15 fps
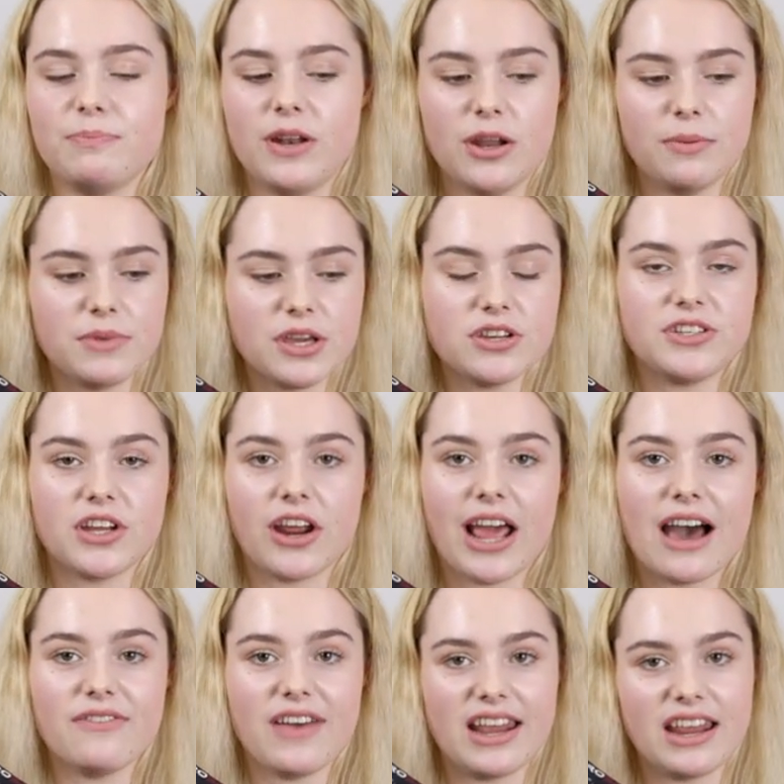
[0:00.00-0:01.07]
Lemieux don't
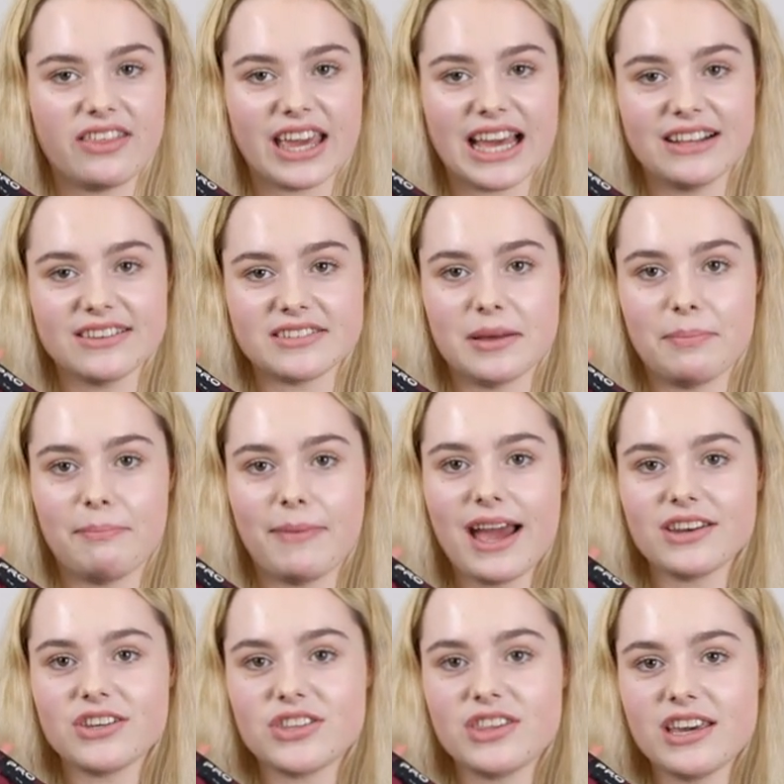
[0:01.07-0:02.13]
have anything else that
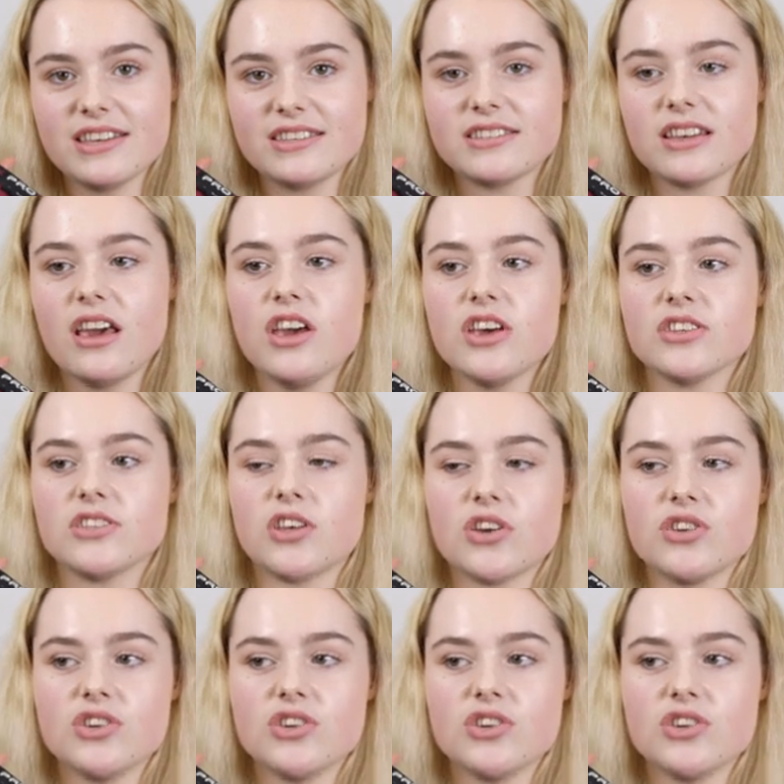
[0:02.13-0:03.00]
match this, so